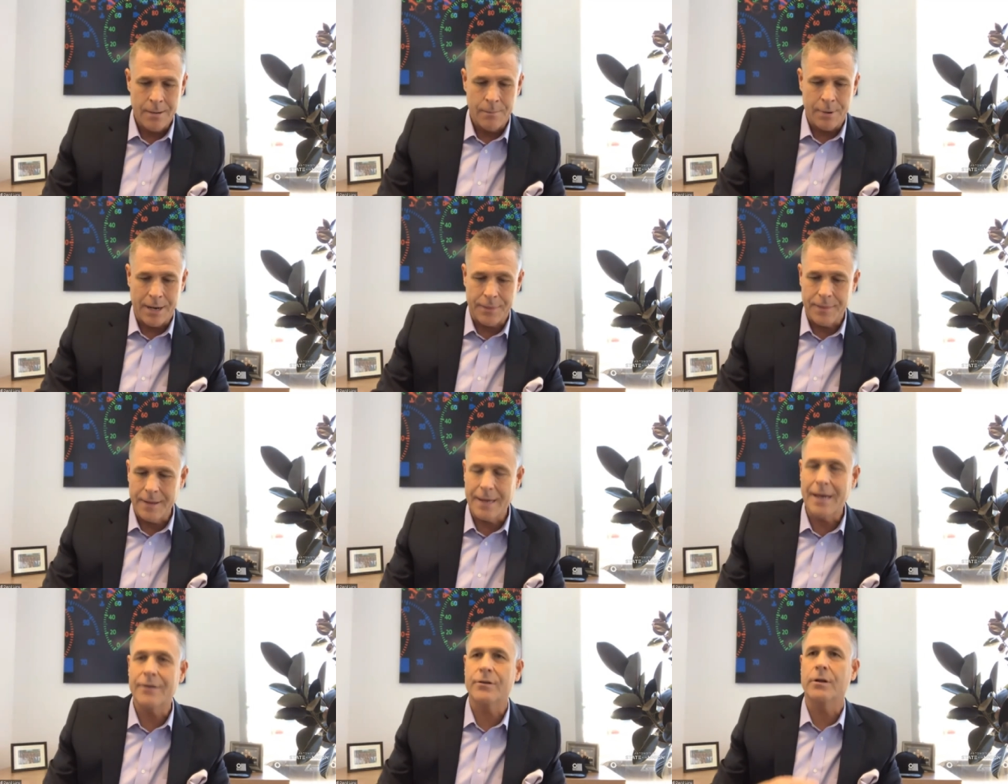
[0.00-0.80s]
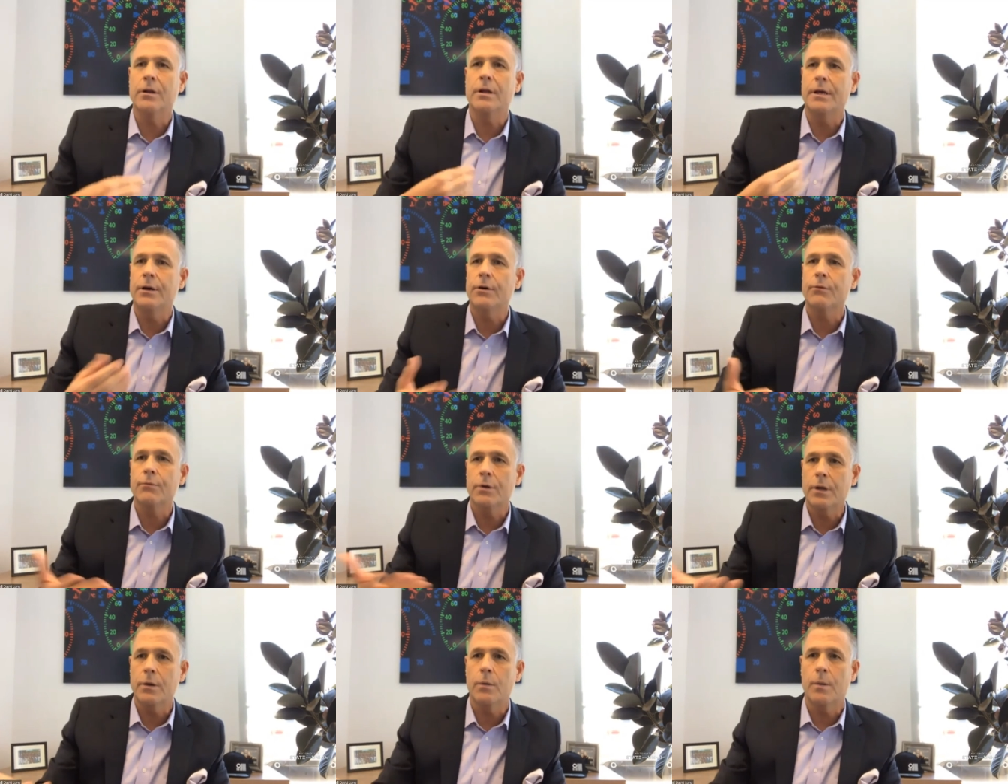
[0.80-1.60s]
But I think as a leader,
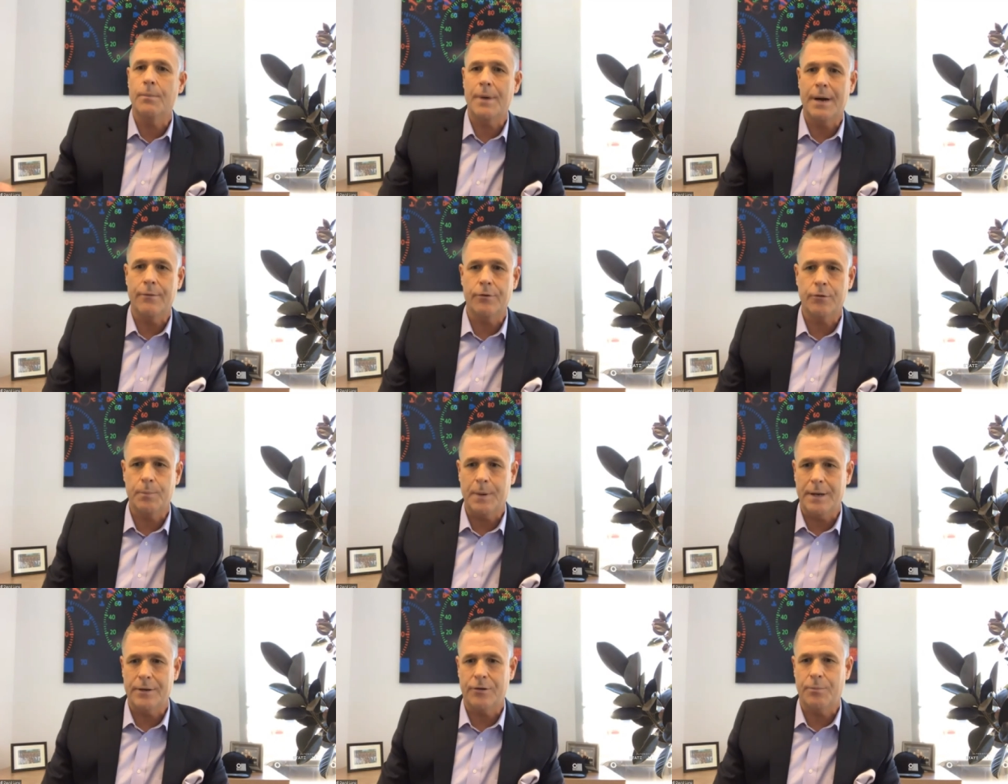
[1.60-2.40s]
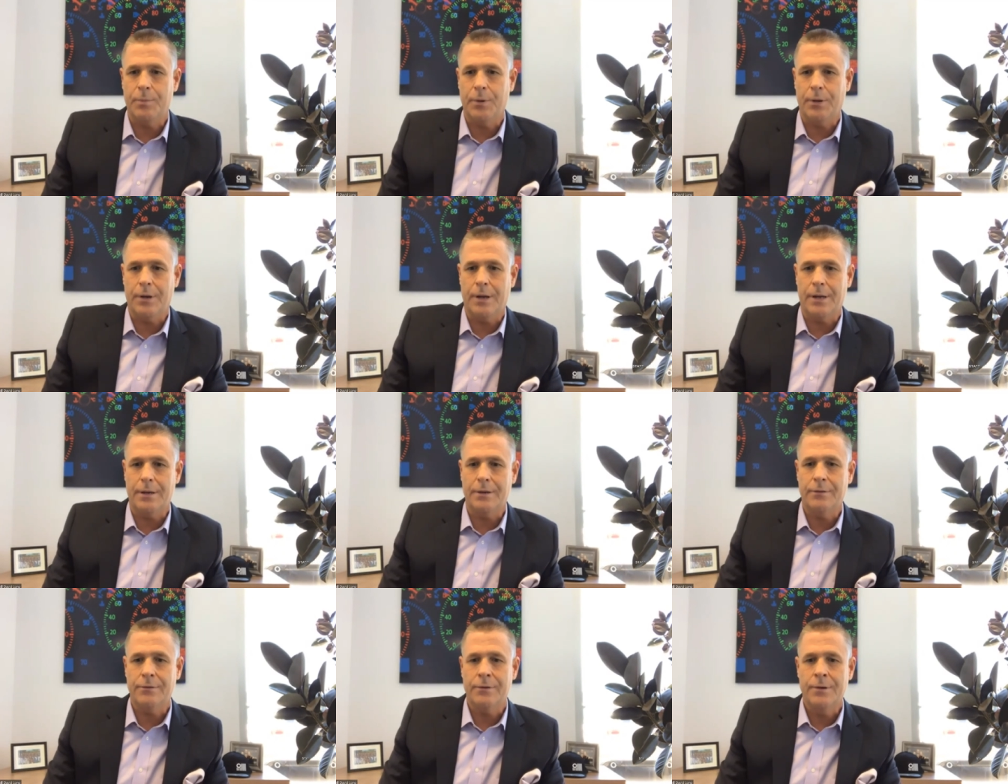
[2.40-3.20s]
really what my responsibility
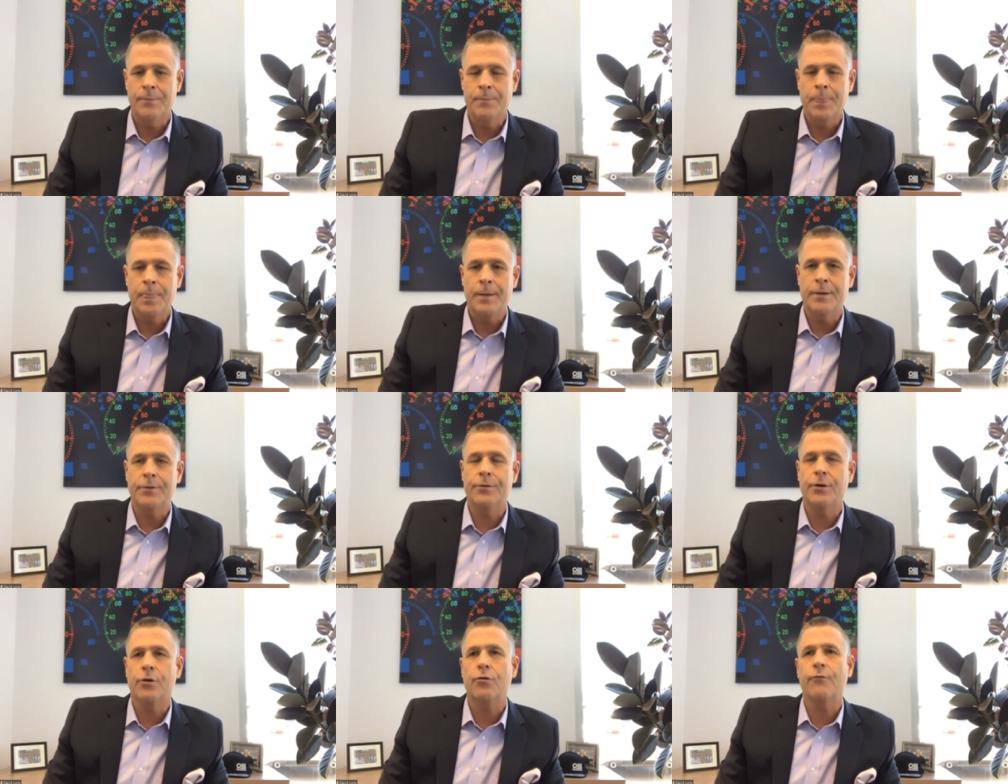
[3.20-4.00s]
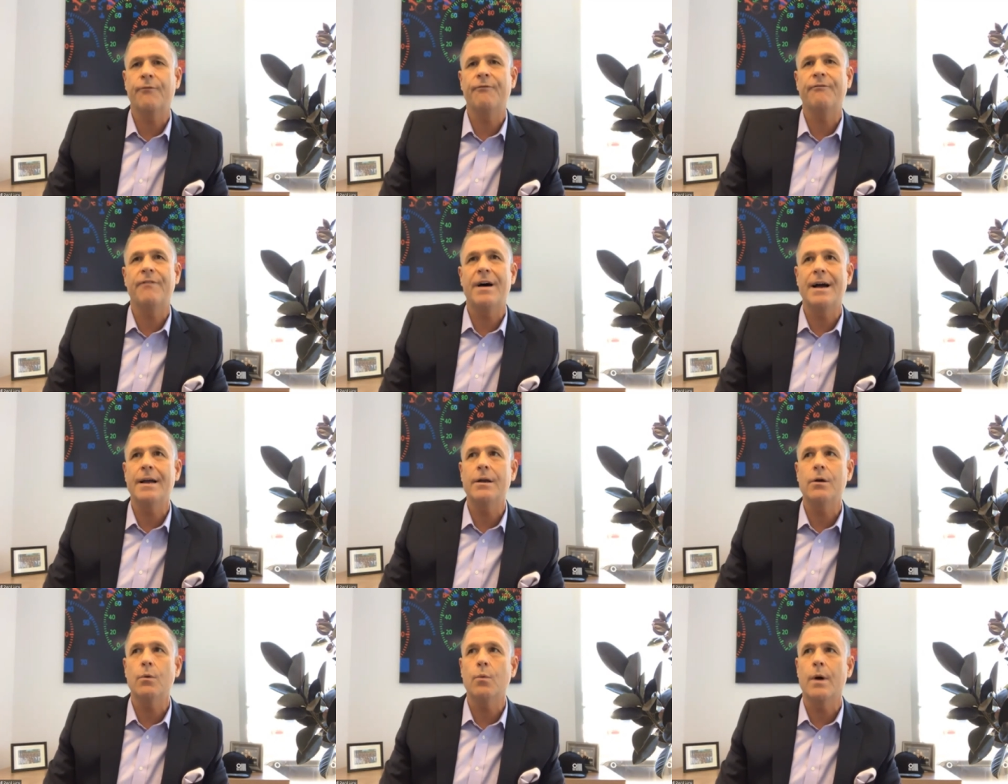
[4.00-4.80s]
is is to
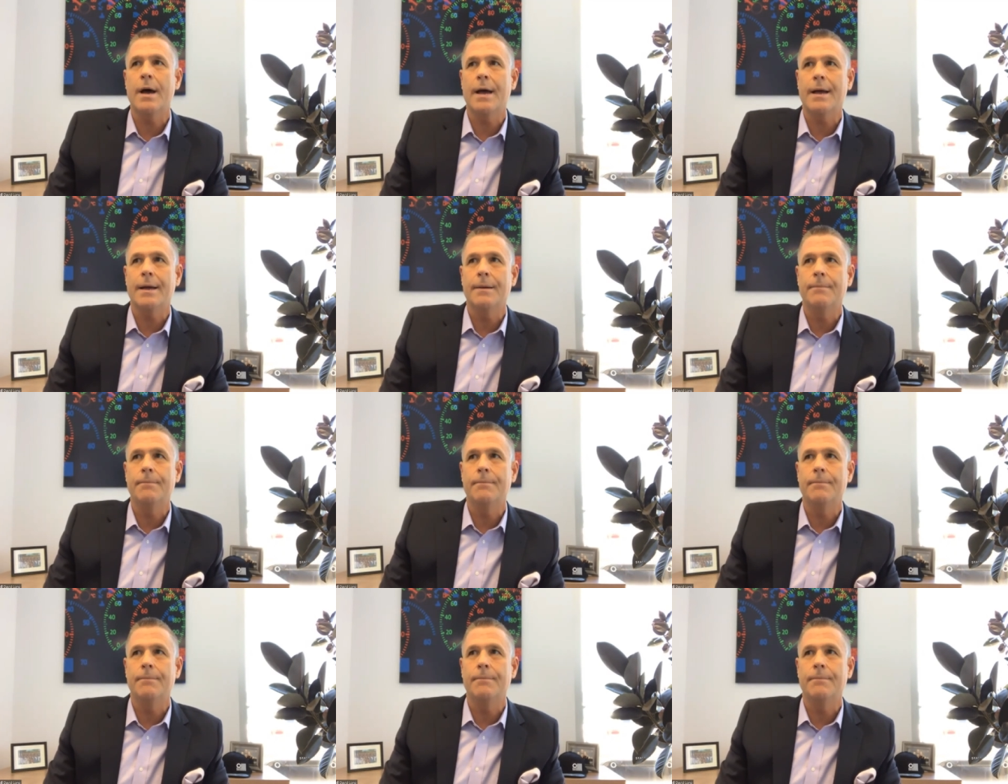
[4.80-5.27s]
find a way